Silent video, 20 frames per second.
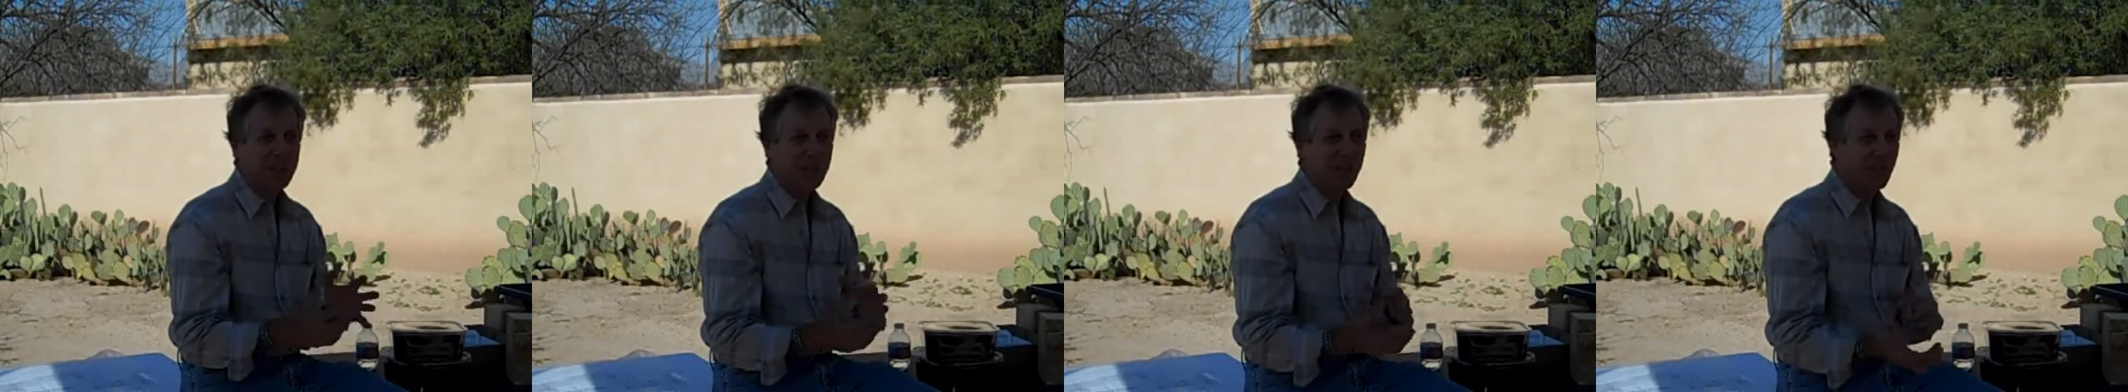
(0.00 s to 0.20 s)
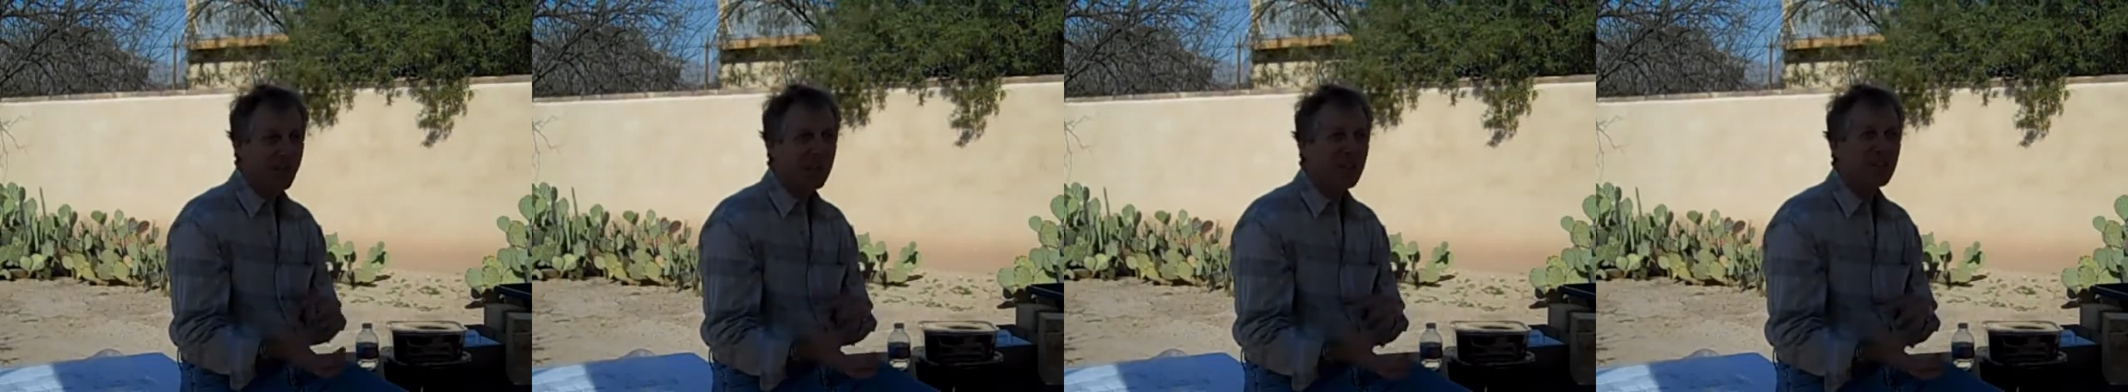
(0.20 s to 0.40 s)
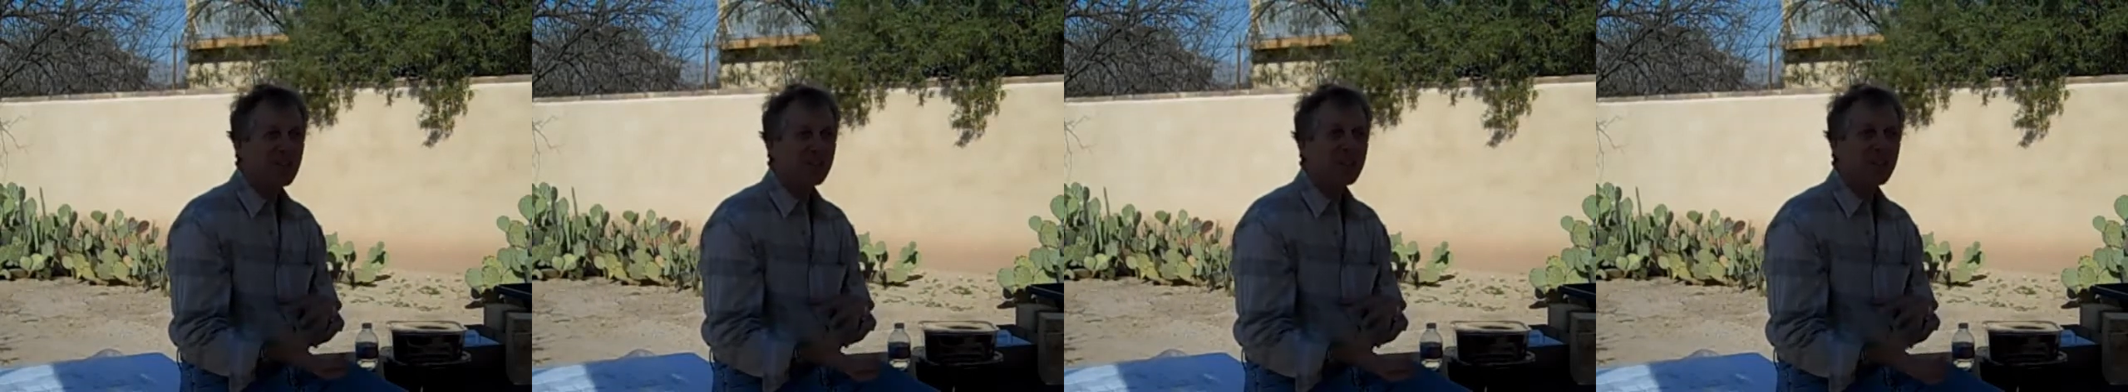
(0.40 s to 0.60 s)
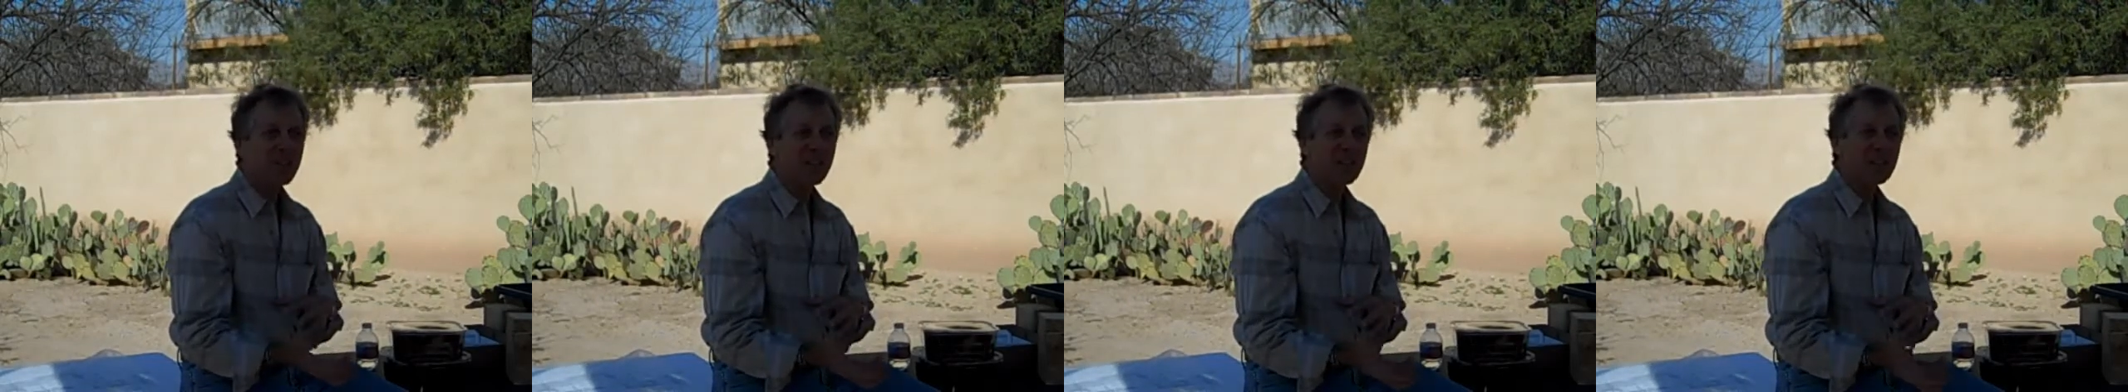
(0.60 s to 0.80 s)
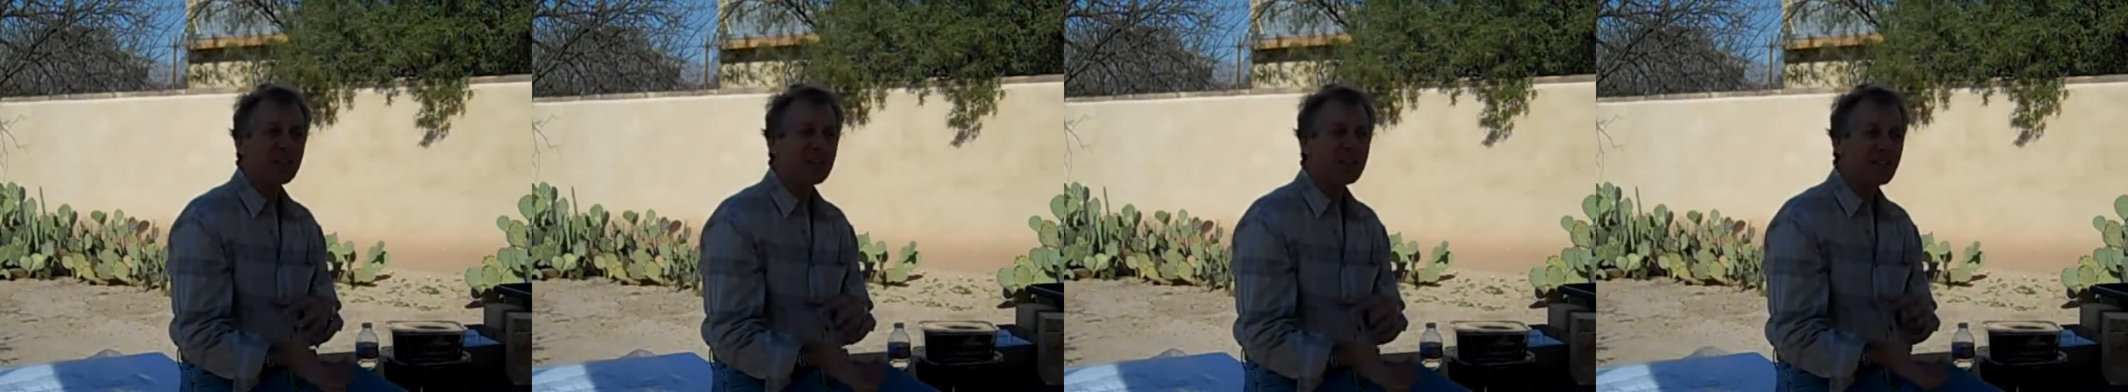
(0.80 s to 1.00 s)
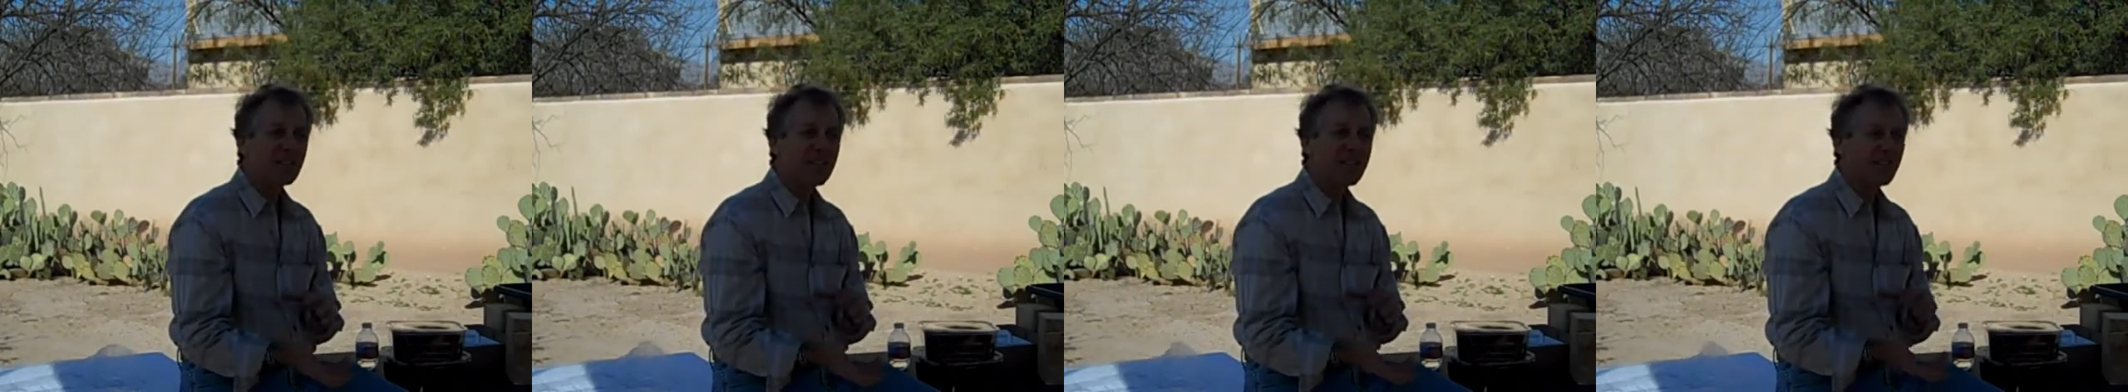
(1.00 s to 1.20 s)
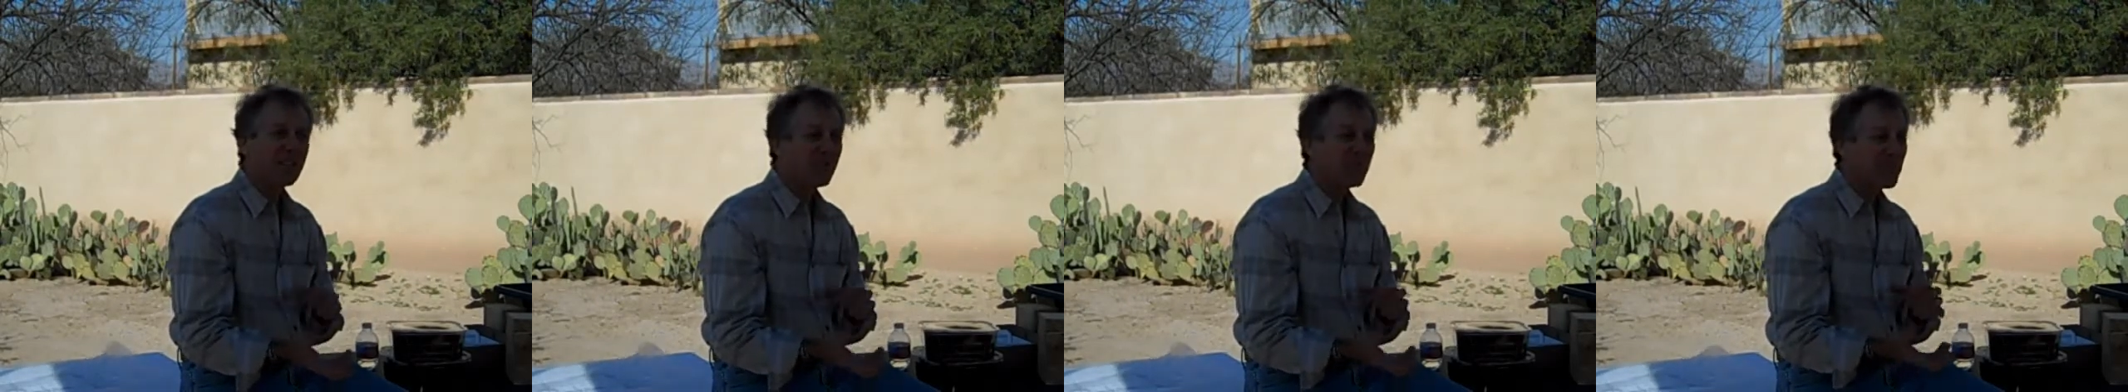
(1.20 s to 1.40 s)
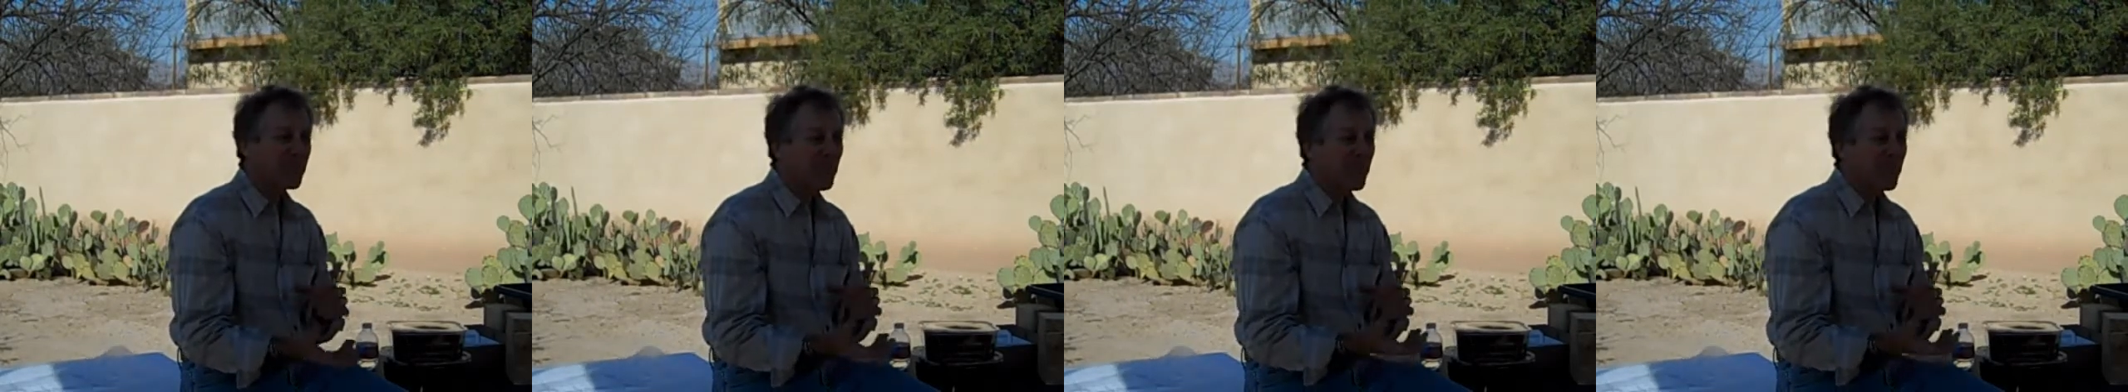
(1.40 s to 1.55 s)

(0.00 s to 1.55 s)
some finishing things and